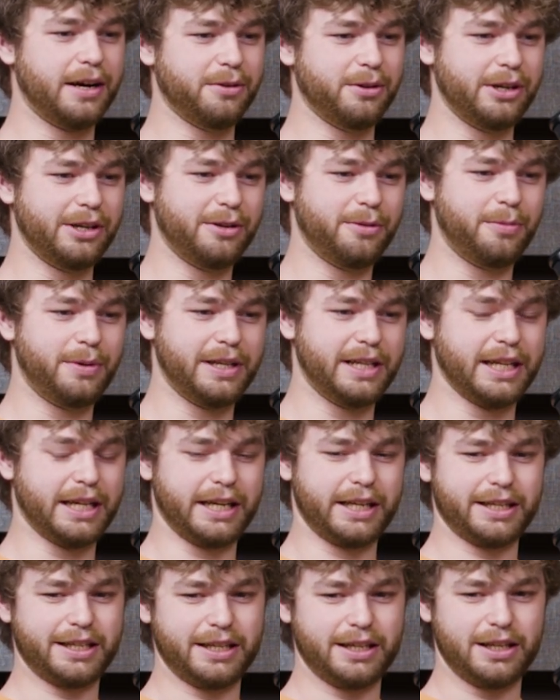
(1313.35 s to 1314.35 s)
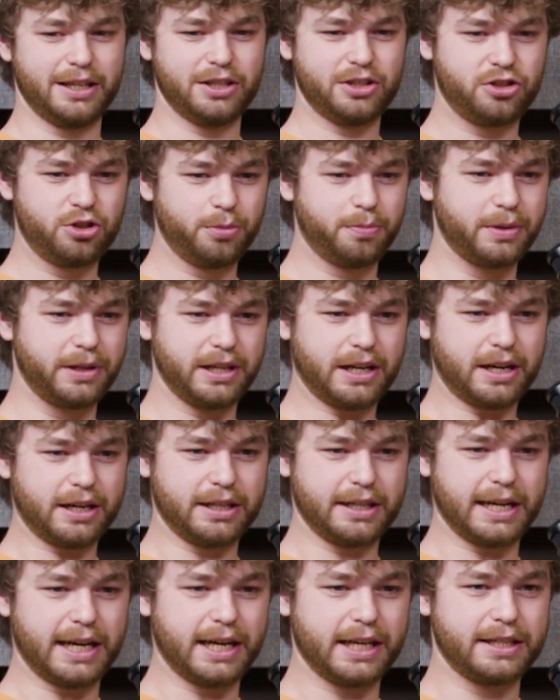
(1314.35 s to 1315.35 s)
I wanted to be like super
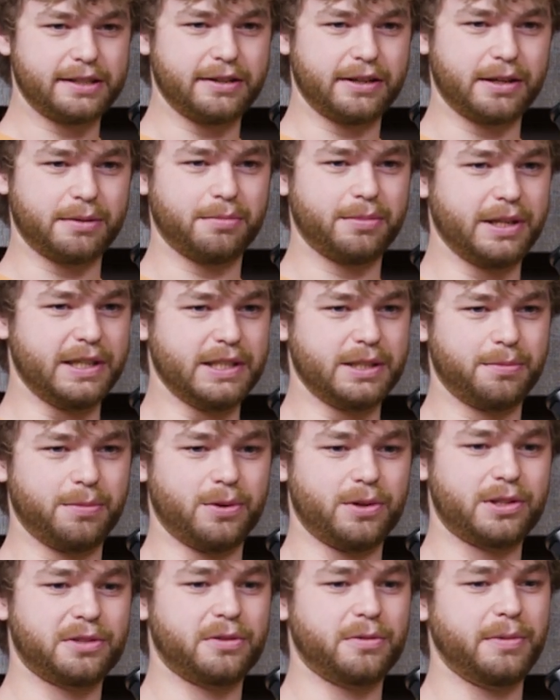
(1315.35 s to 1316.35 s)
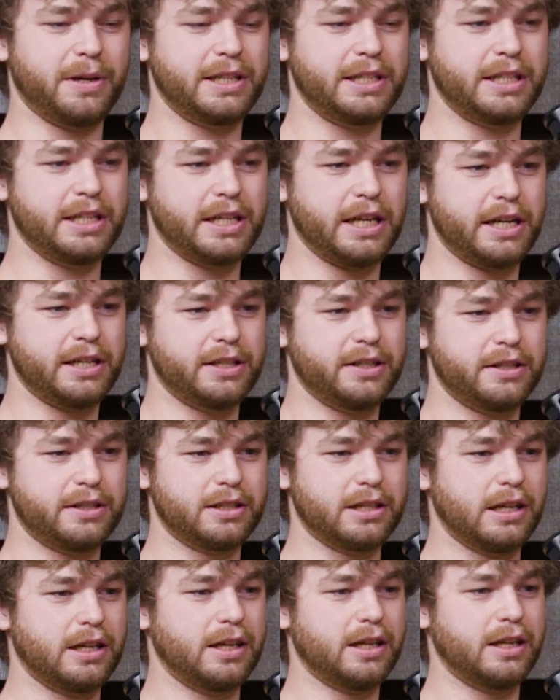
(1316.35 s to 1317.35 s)
young dad so I could play sports with my teenagers.